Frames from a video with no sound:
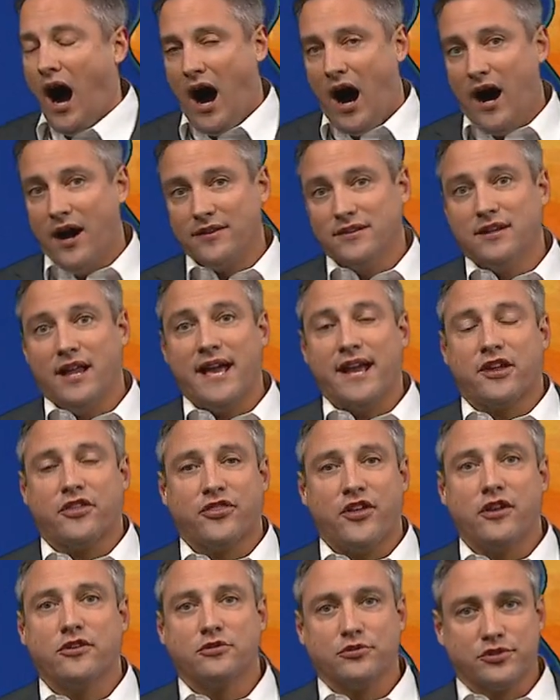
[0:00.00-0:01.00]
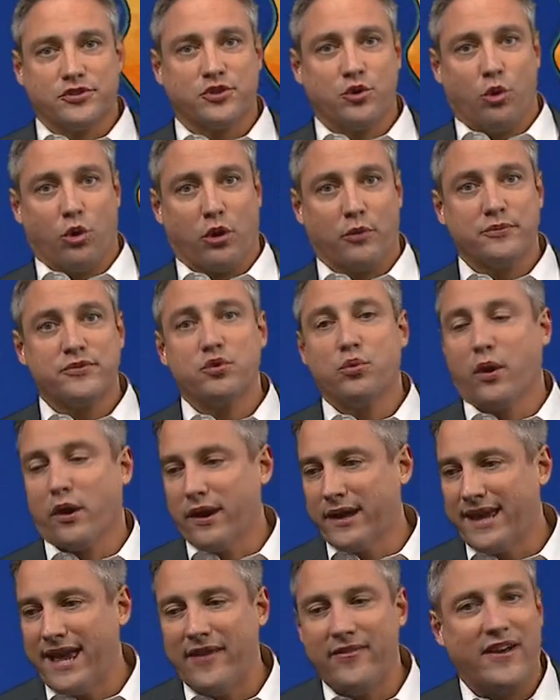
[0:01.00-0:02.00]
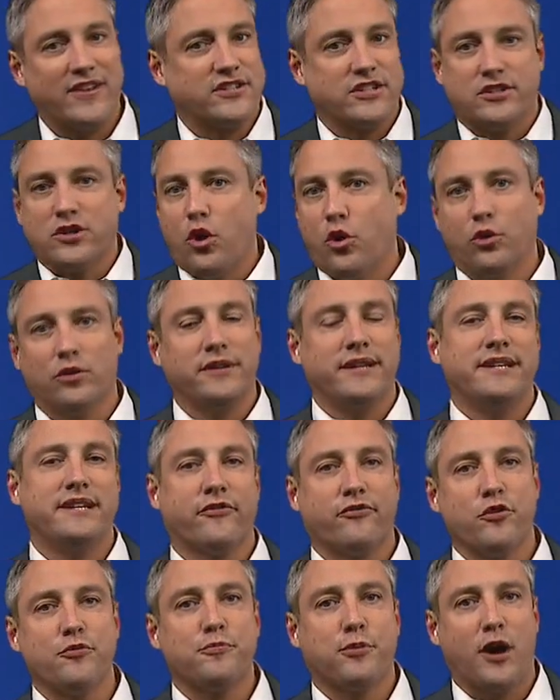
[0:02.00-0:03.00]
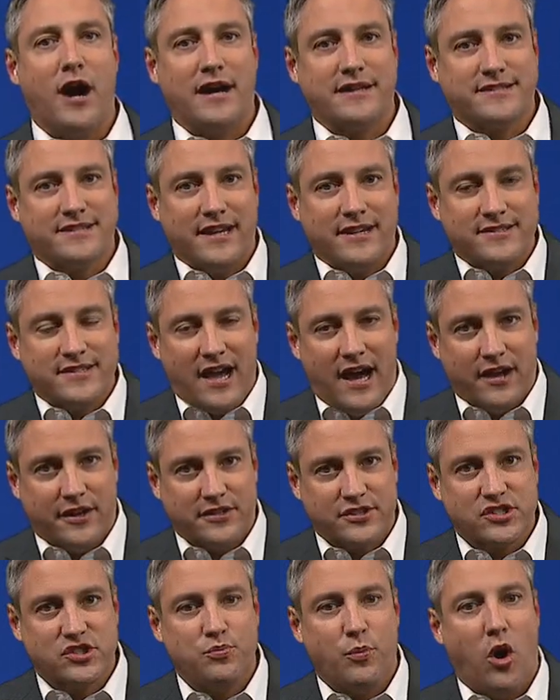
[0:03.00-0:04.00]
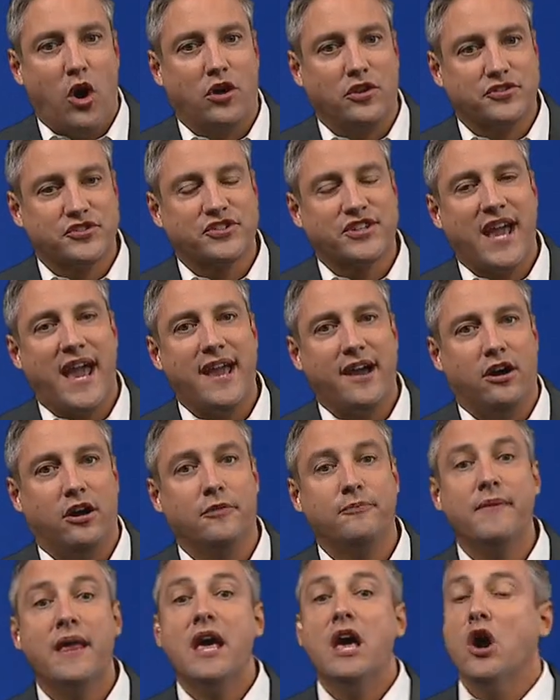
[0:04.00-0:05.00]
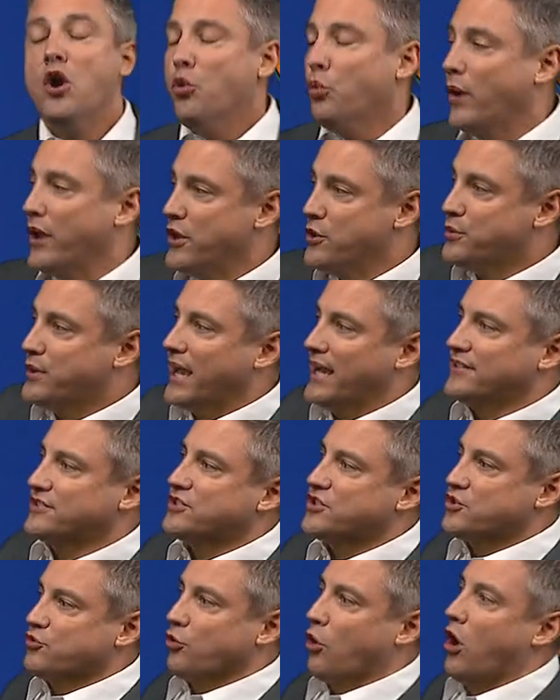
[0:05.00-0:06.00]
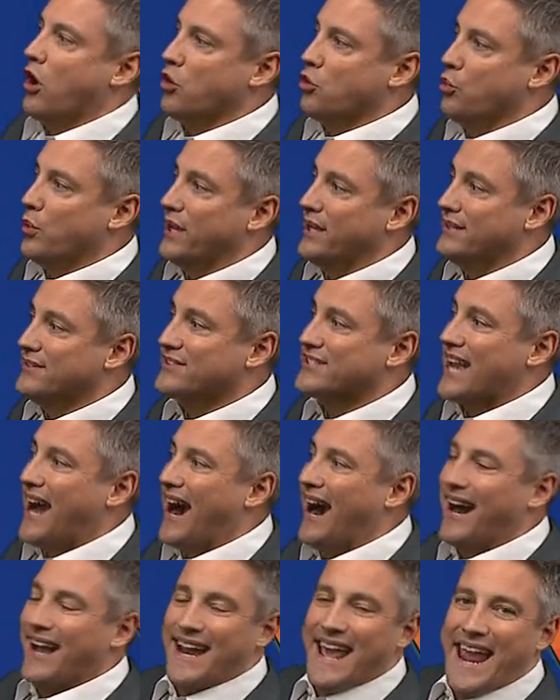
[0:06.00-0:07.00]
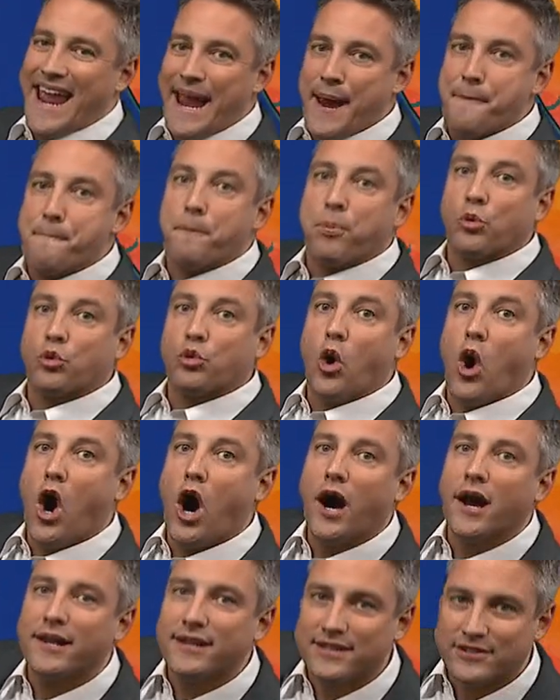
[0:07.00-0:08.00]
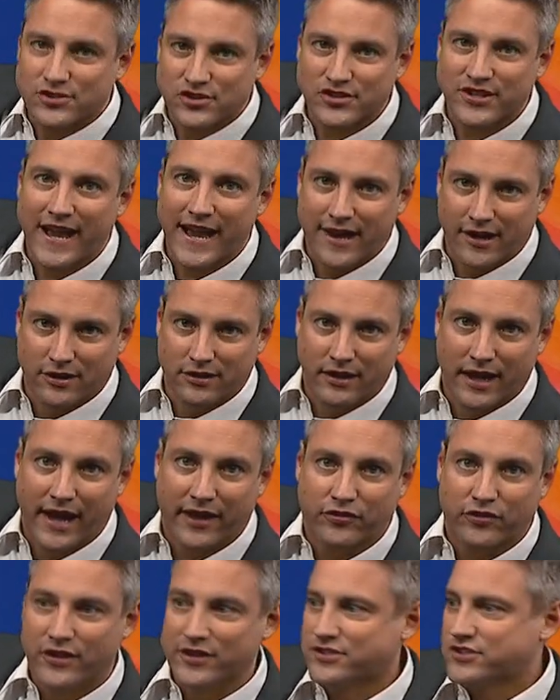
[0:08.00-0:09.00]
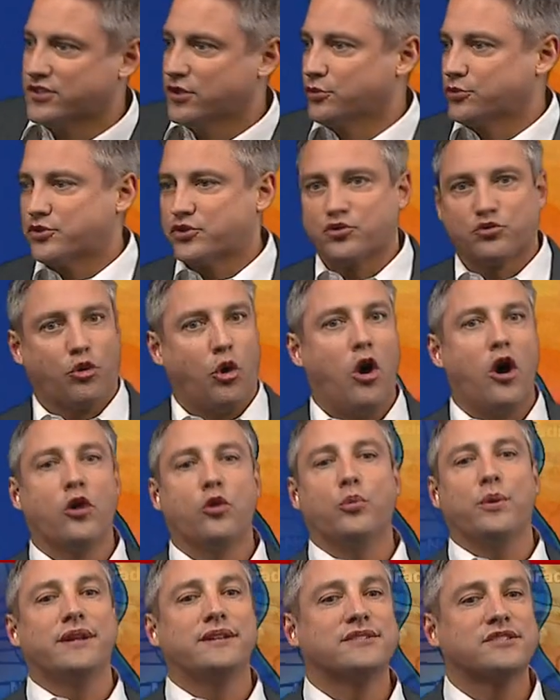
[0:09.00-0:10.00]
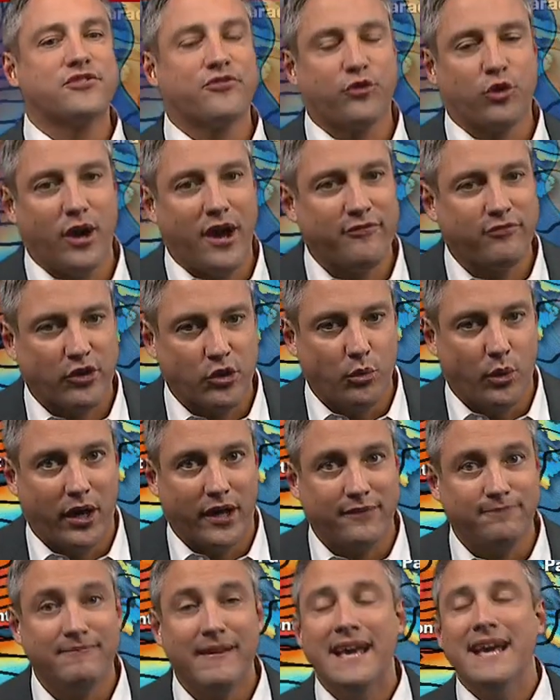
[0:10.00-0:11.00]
Unlike thunderstorms, where again, that's a totally different process on a small scale, when you get strong winds on a broad scale like this, so strong winds for everyone,